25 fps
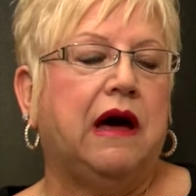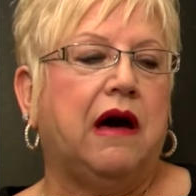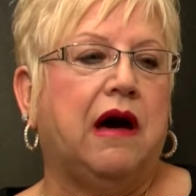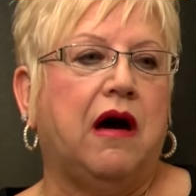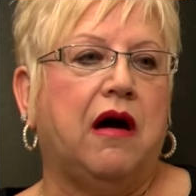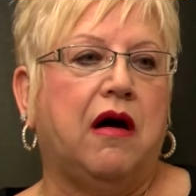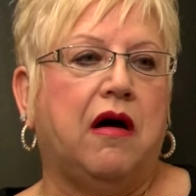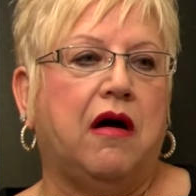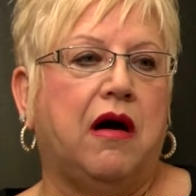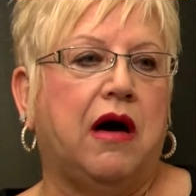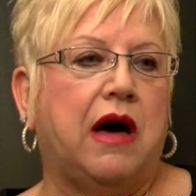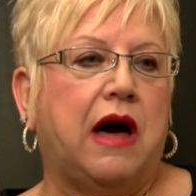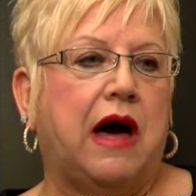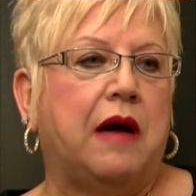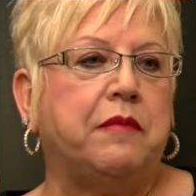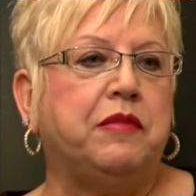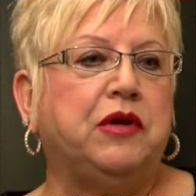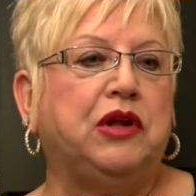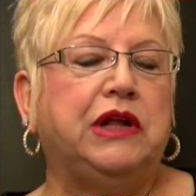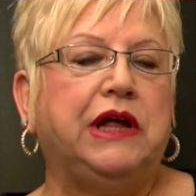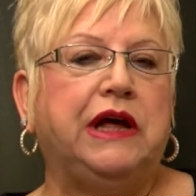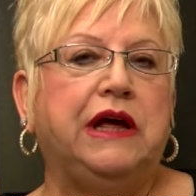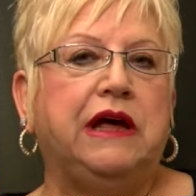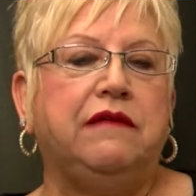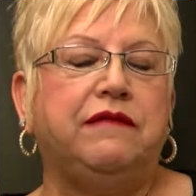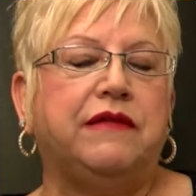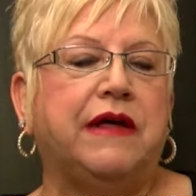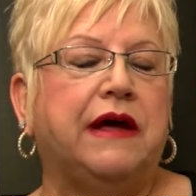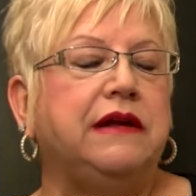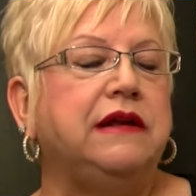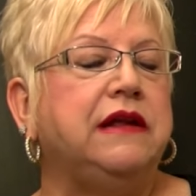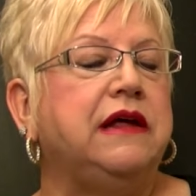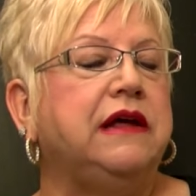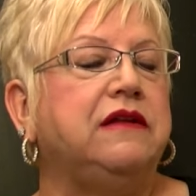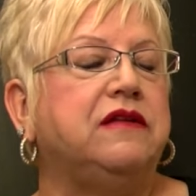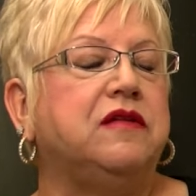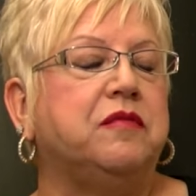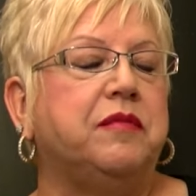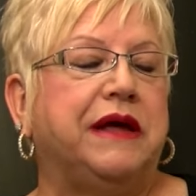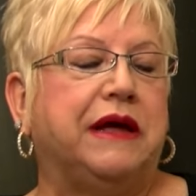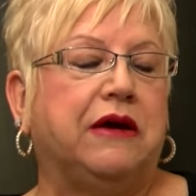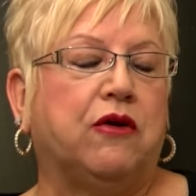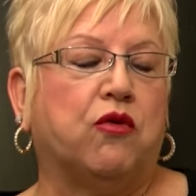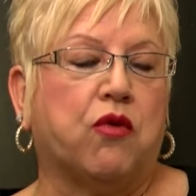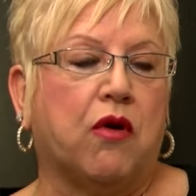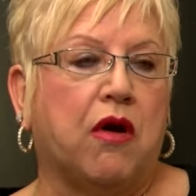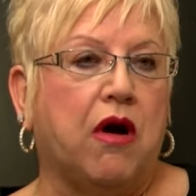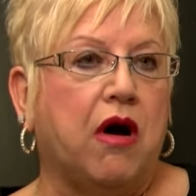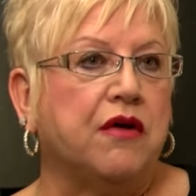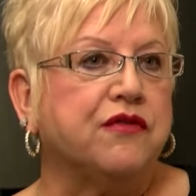I believe they need to be
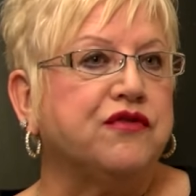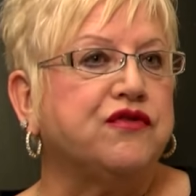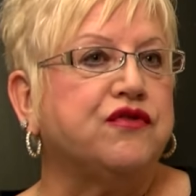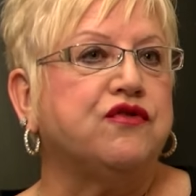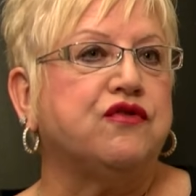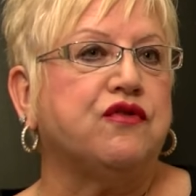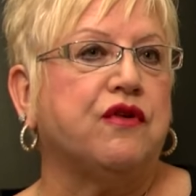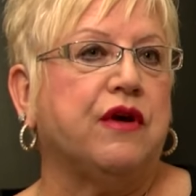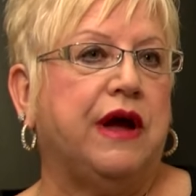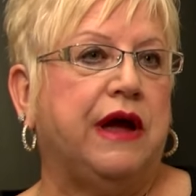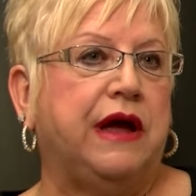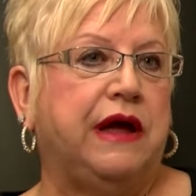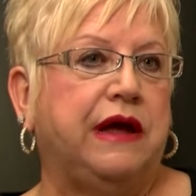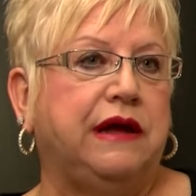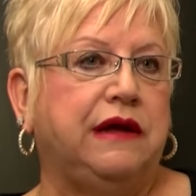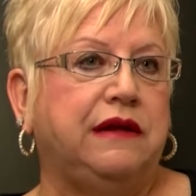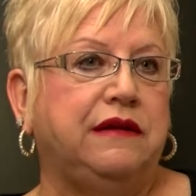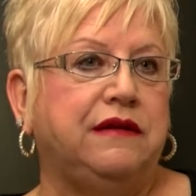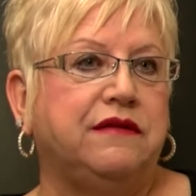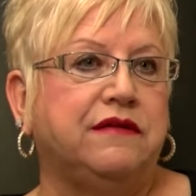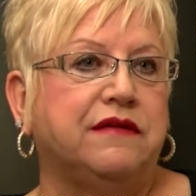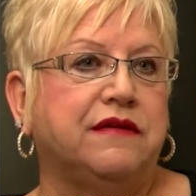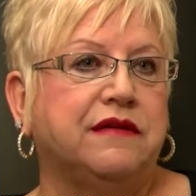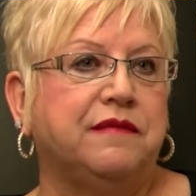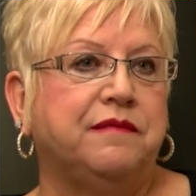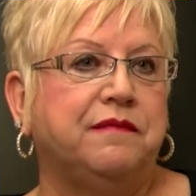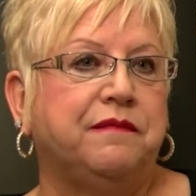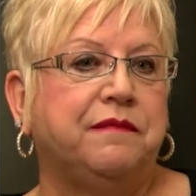cross-trained.